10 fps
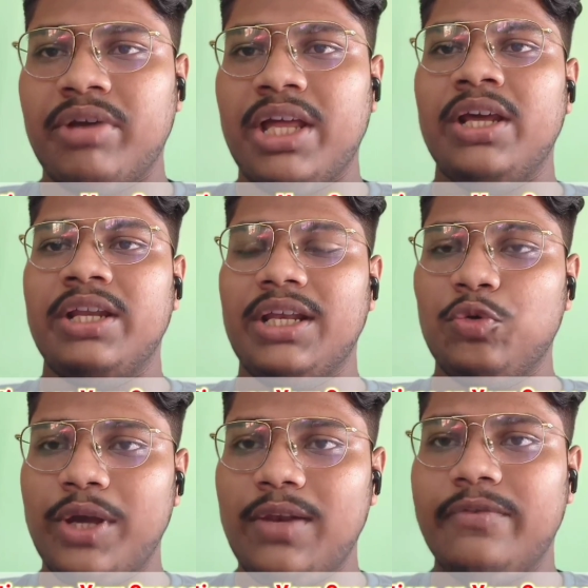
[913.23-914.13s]

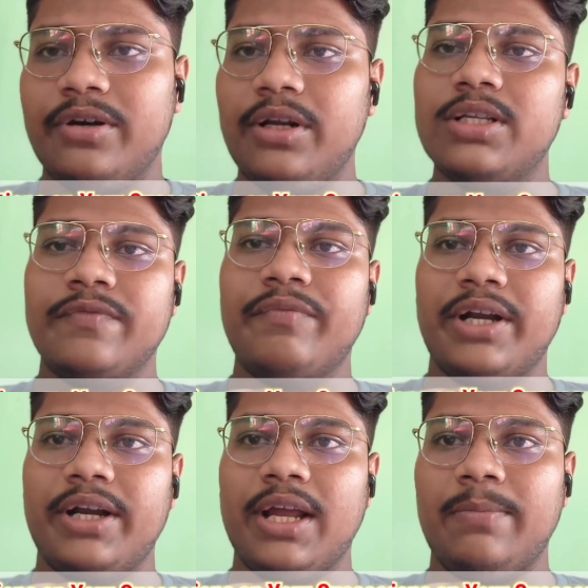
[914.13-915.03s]
really well for
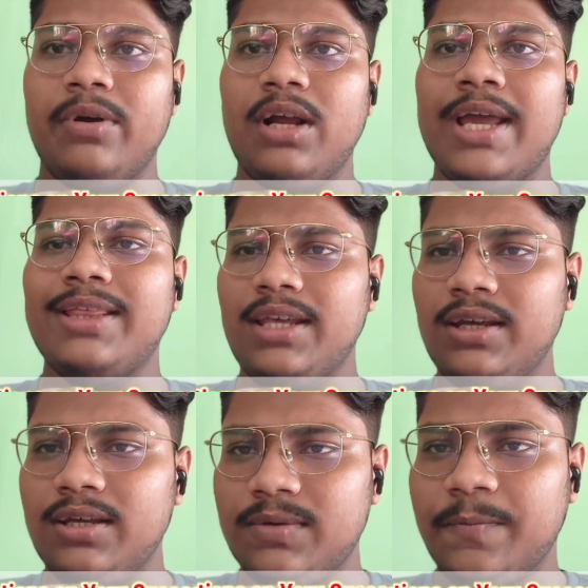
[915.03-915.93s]
GPAT and NIPER. I
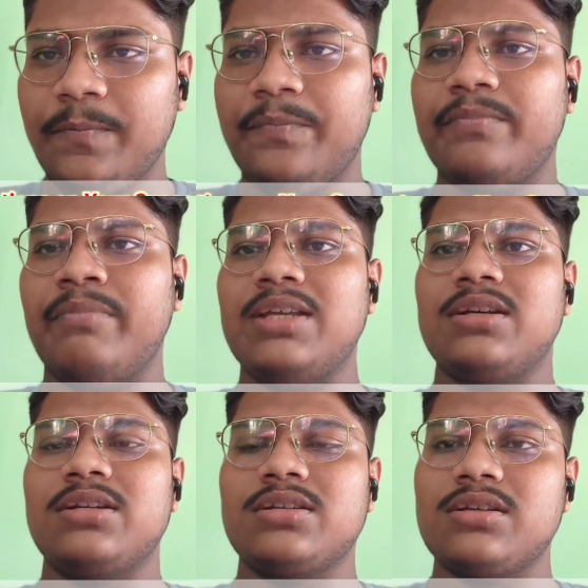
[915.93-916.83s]
think
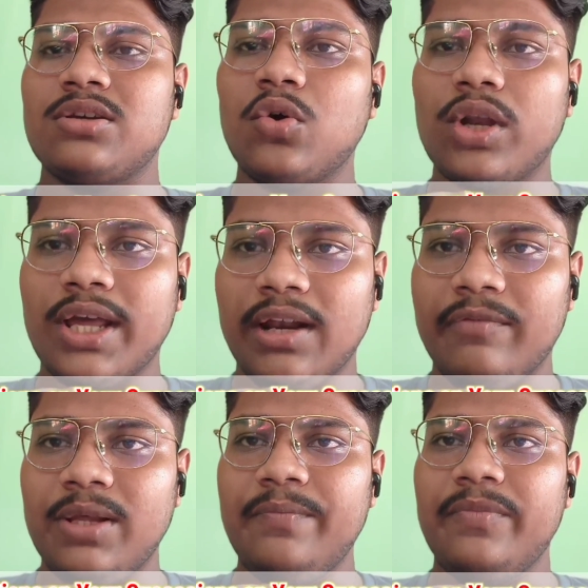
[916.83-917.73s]
my suggestions are gonna
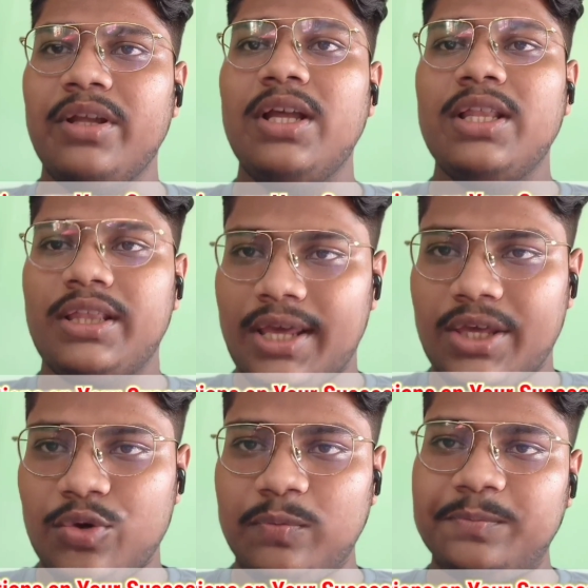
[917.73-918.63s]
help them. Thank you.